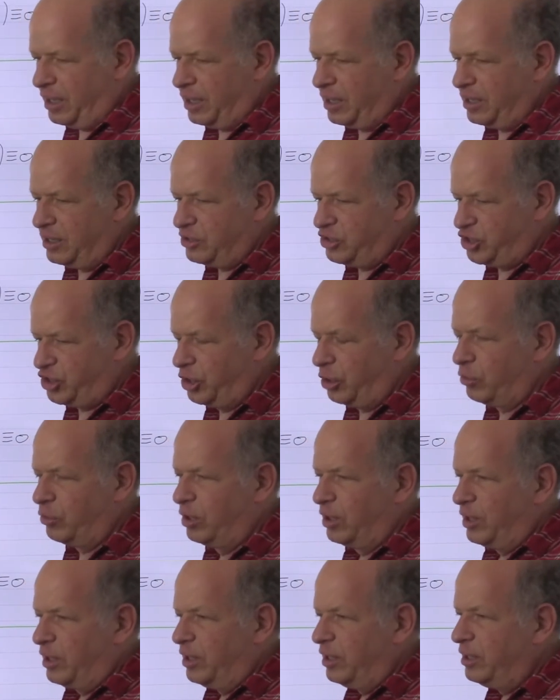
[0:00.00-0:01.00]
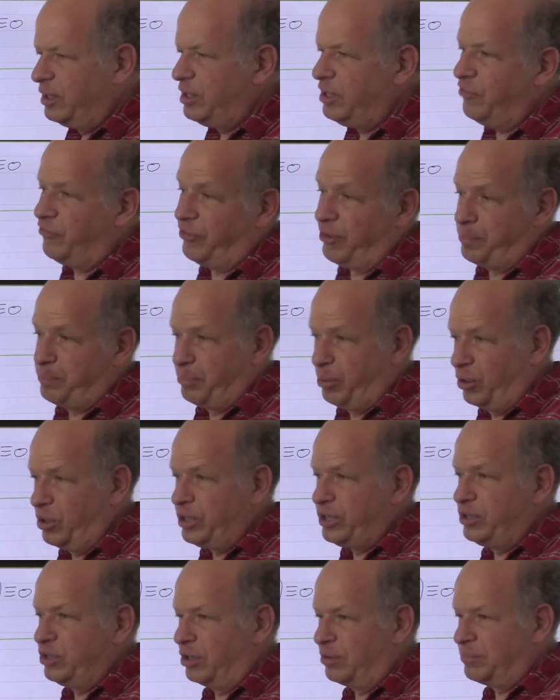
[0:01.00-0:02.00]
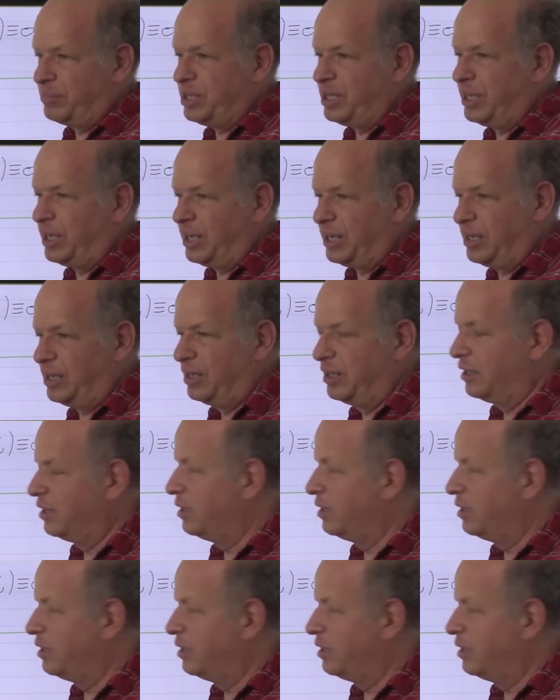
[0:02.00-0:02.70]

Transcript: so if a polynomial